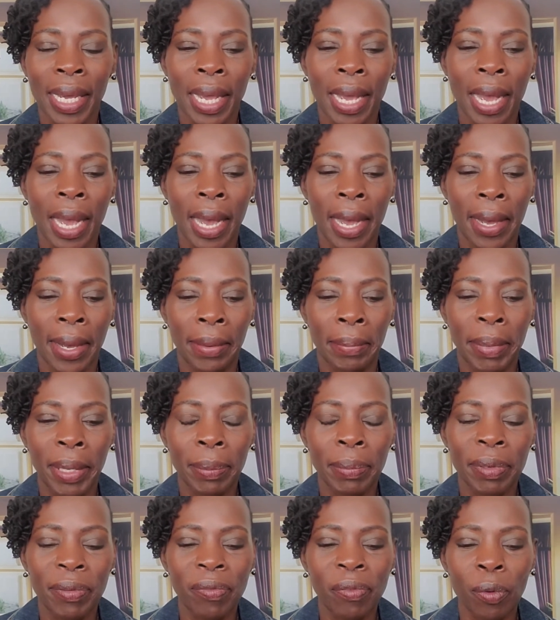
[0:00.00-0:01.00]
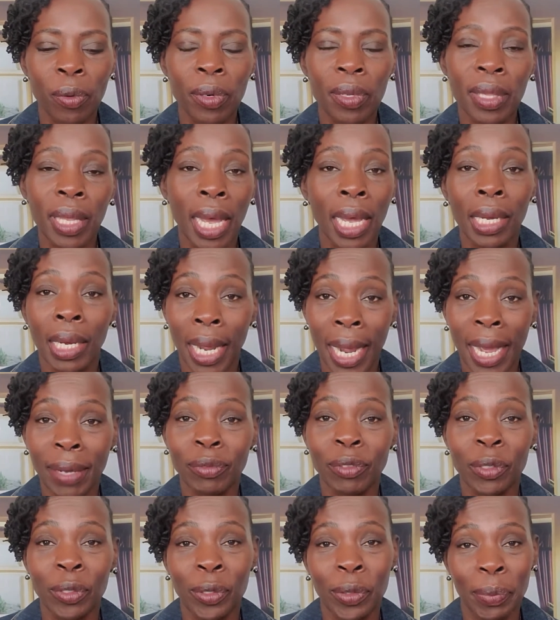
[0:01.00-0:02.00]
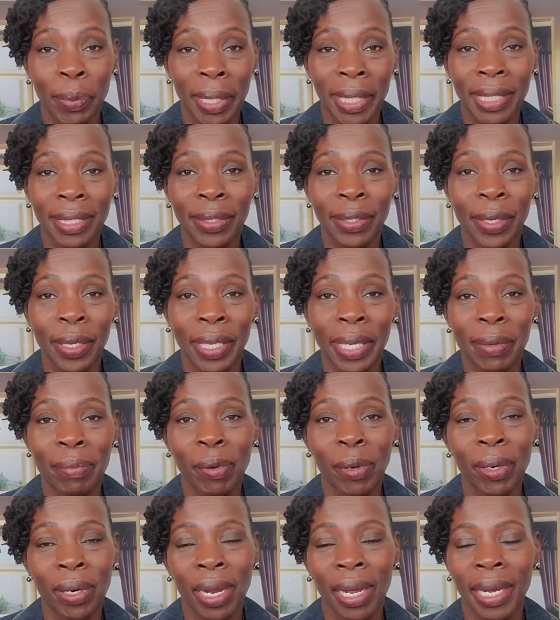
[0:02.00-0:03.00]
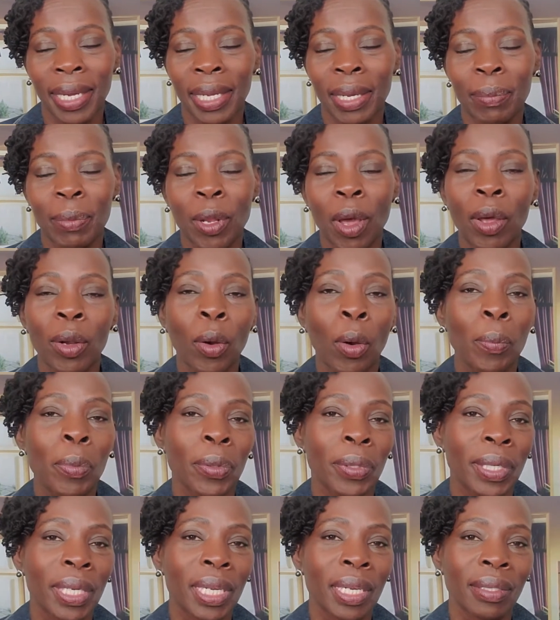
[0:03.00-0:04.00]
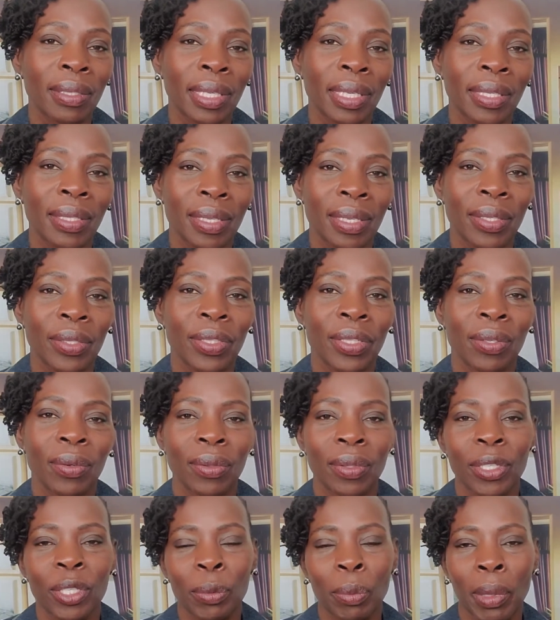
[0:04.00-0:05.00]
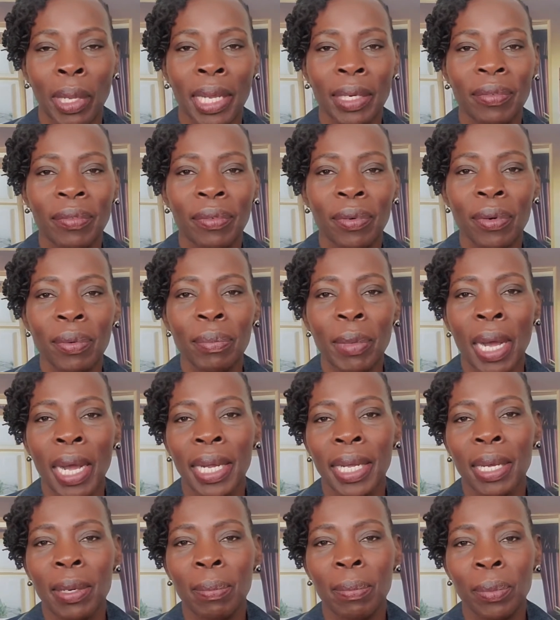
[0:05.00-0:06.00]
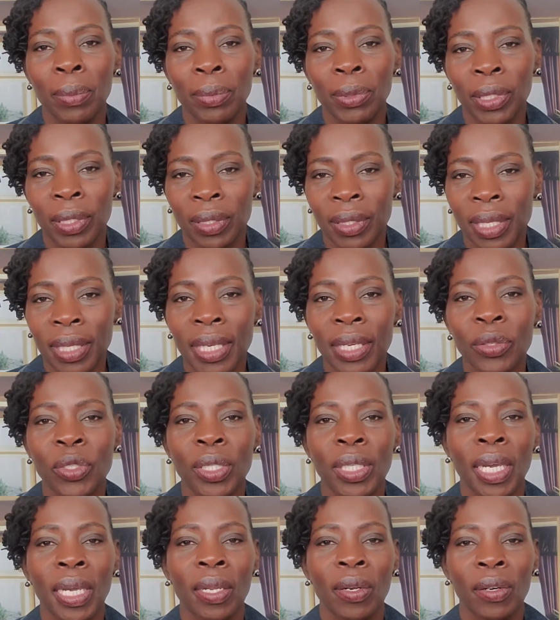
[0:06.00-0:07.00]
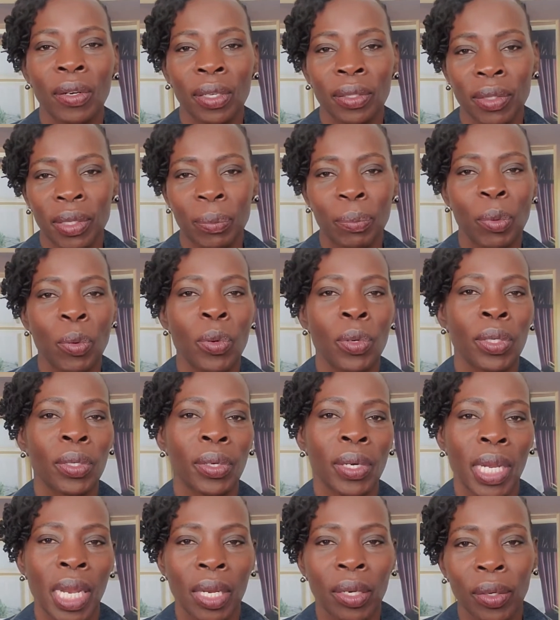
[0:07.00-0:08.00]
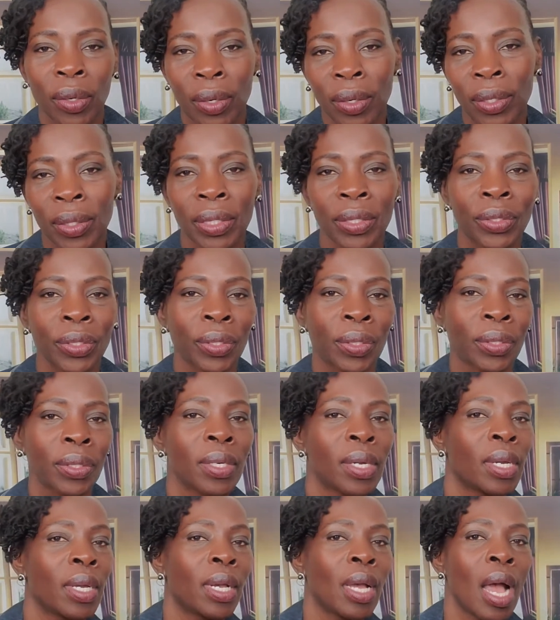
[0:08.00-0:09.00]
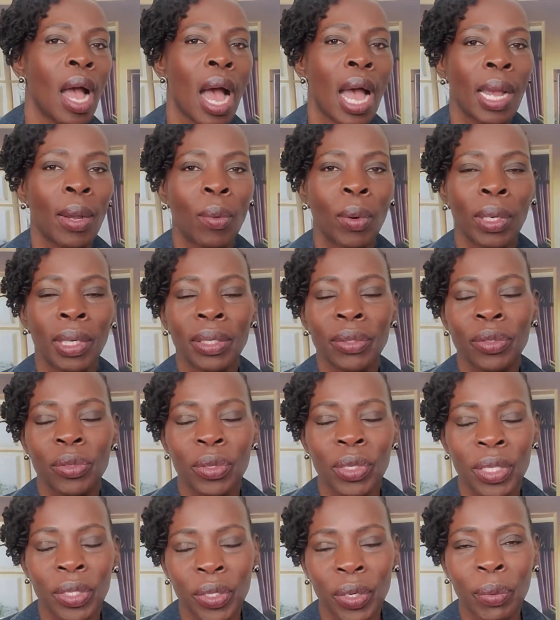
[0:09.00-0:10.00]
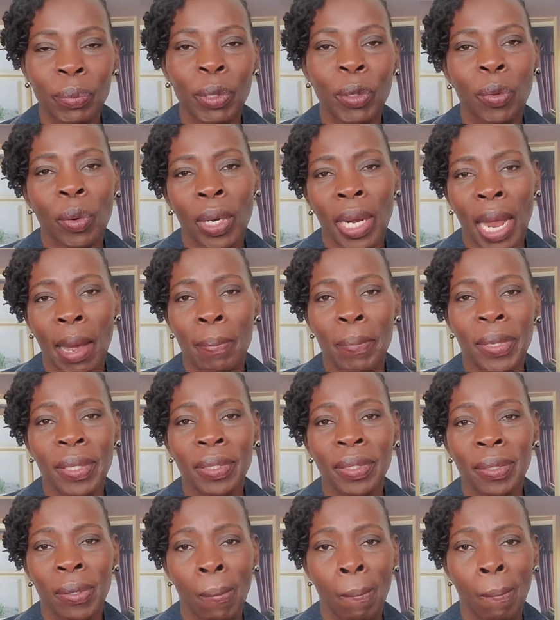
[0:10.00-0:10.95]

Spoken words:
But before that, I have to do my disclaimer. I am not operating as a clinician on this platform. I am just an educator, a supporter, an encourager. I want us to determine what happens